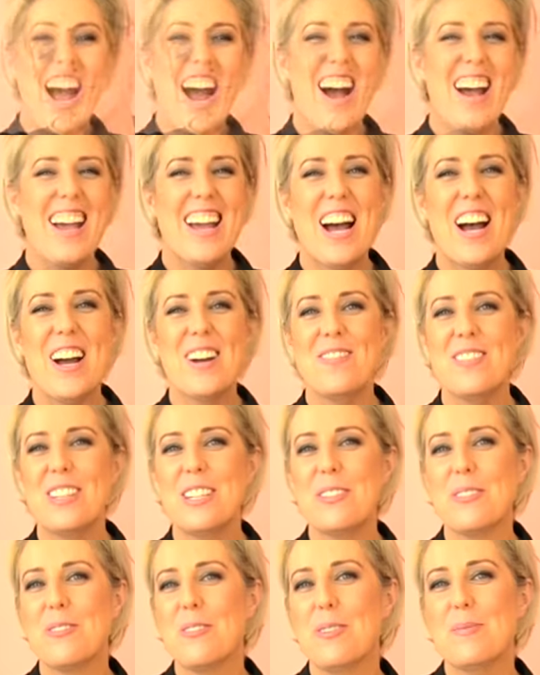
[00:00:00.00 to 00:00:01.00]
I hope
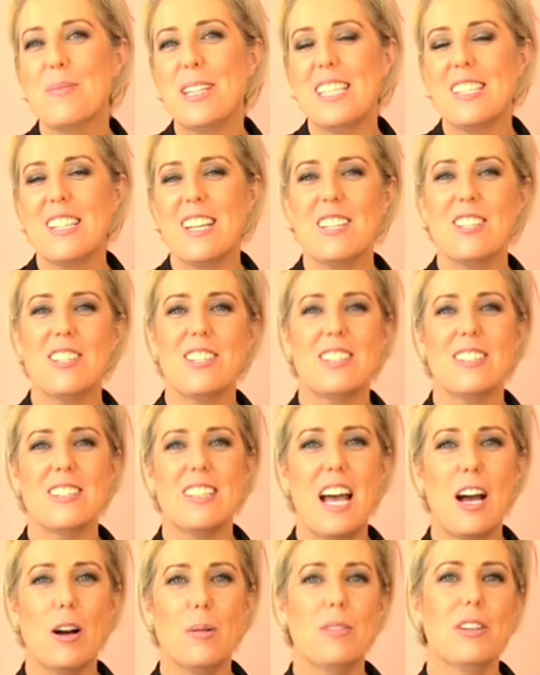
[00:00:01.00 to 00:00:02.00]
this grooming session has
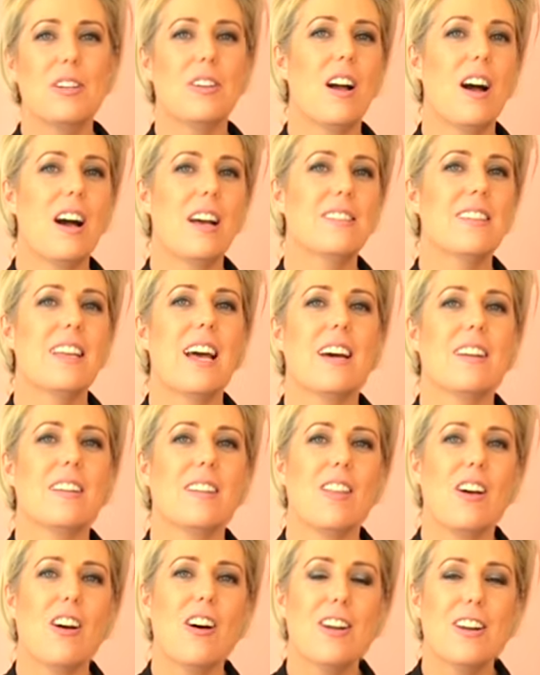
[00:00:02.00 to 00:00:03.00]
helped you guys out a
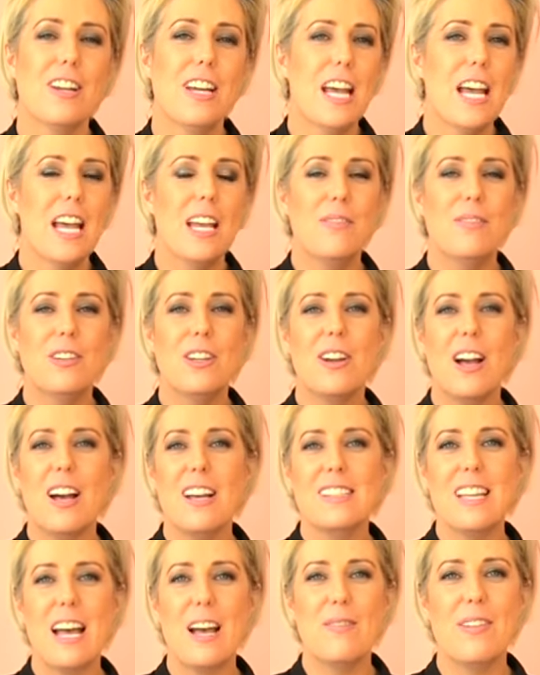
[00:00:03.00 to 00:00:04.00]
lot. If you
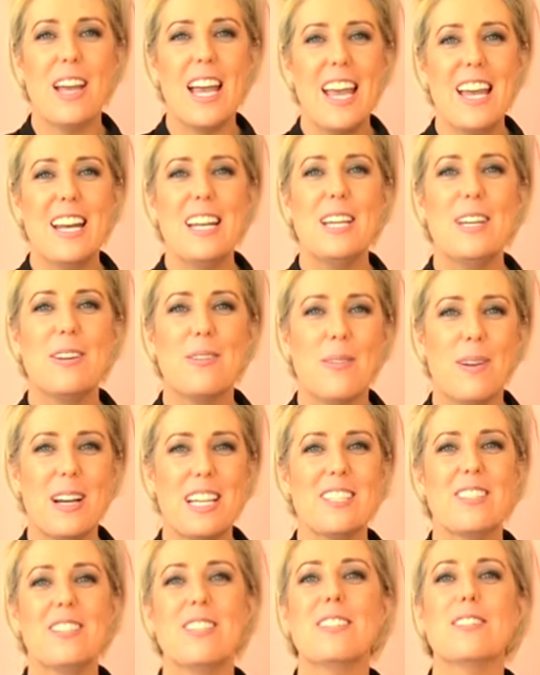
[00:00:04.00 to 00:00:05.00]
guys have any
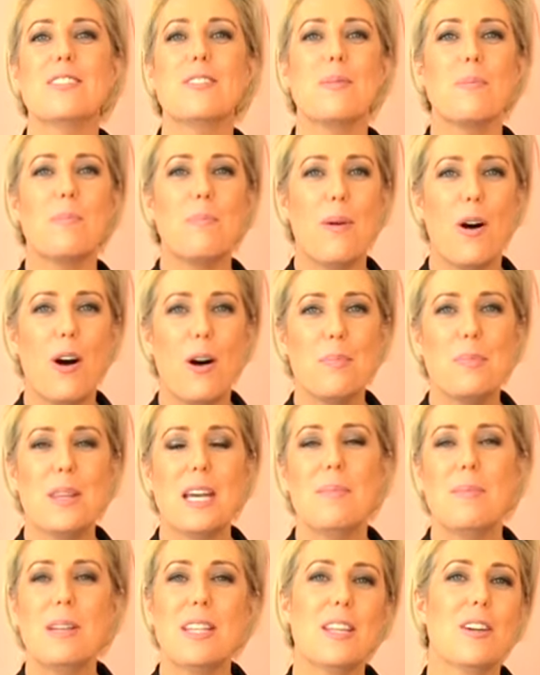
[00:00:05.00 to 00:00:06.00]
questions, pop
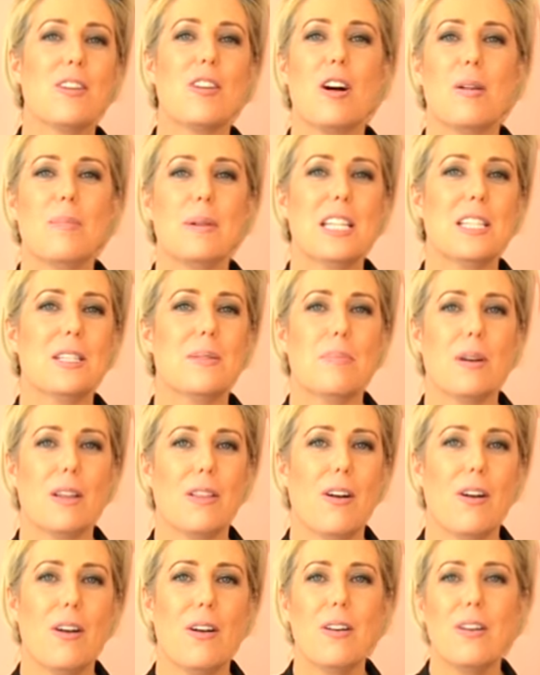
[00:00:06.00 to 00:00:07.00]
them in the comments
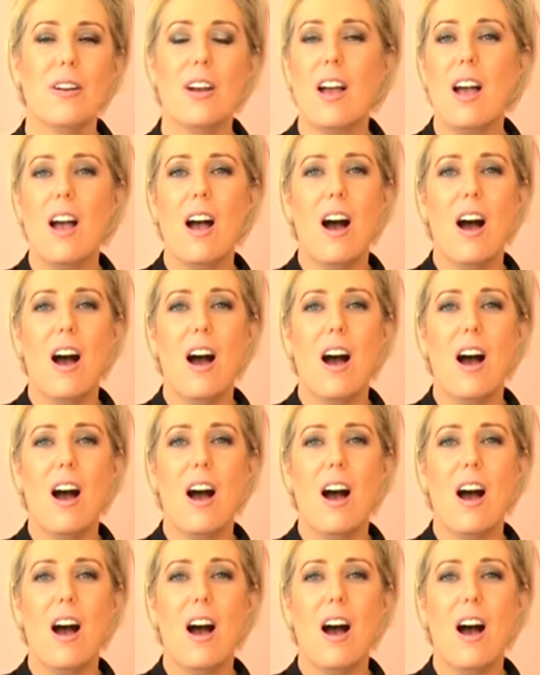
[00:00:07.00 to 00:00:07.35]
below.